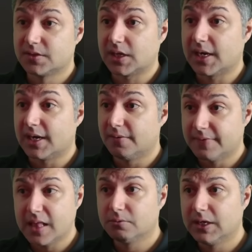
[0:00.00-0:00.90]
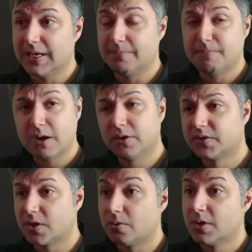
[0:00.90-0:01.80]
are Valerie and
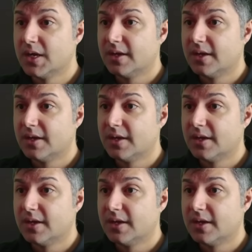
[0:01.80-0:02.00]
Marisol.